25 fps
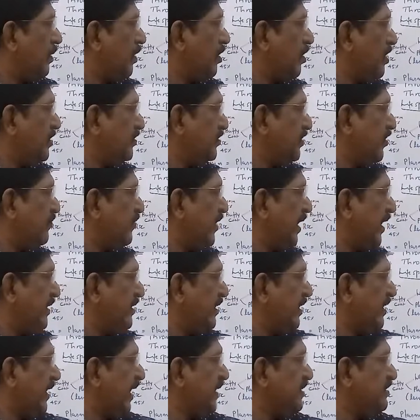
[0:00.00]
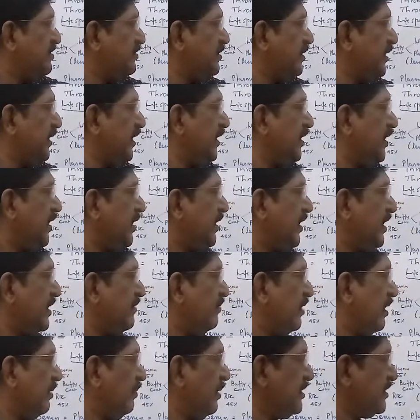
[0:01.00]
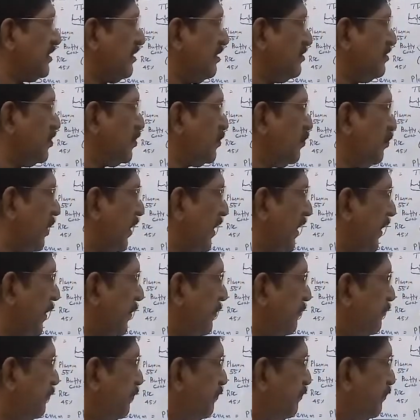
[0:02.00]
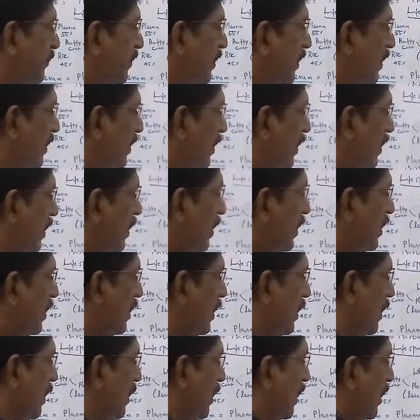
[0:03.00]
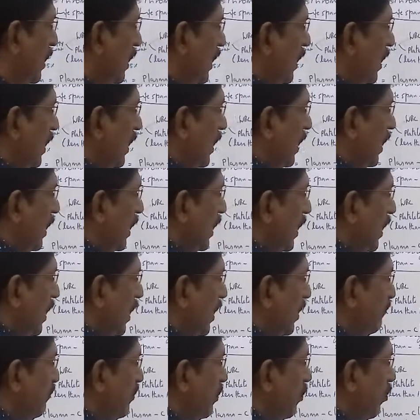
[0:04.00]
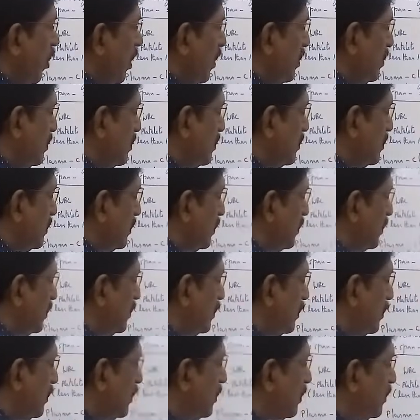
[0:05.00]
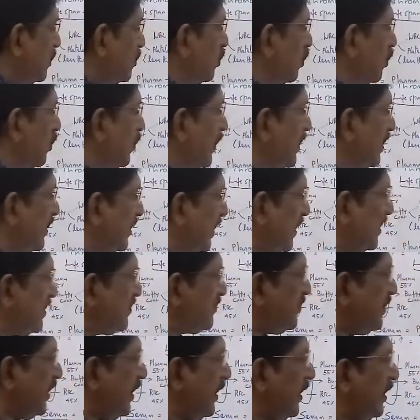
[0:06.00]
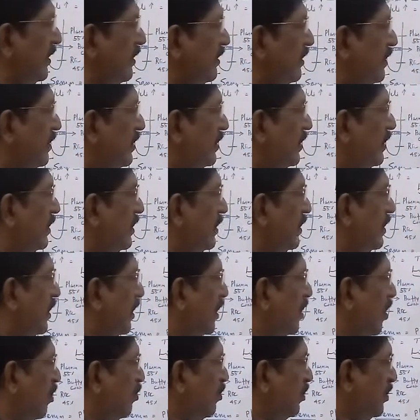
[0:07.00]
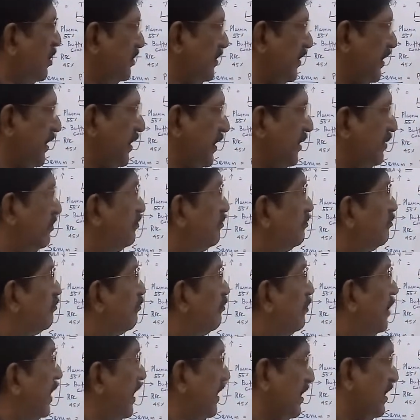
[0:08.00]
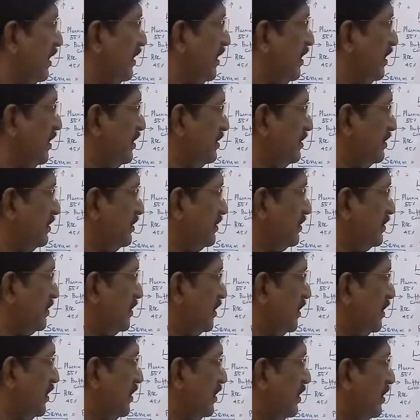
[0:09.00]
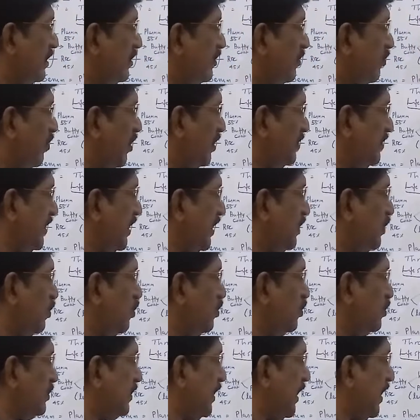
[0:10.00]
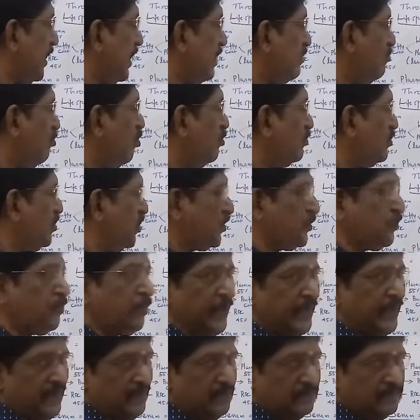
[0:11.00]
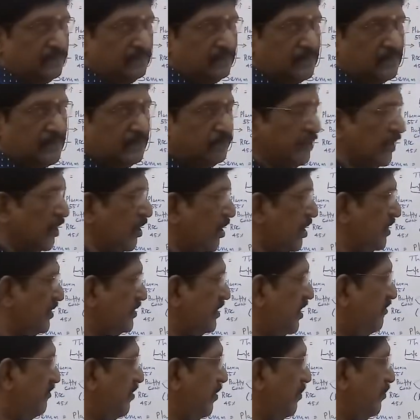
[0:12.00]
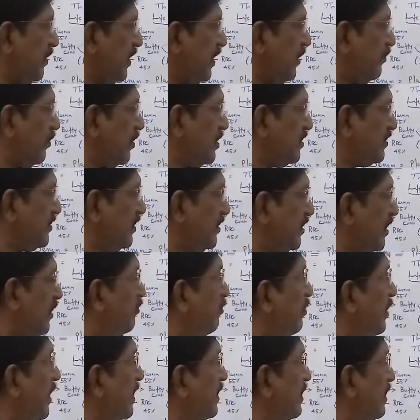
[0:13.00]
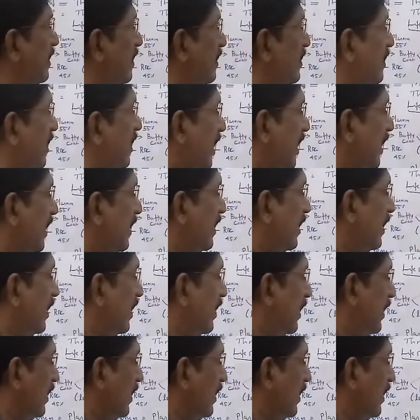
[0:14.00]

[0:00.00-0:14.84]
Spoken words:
because they fight against the inflammation of the spleen. If you want to increase the count of the platelet, what they do, they remove the spleen because 50% of platelet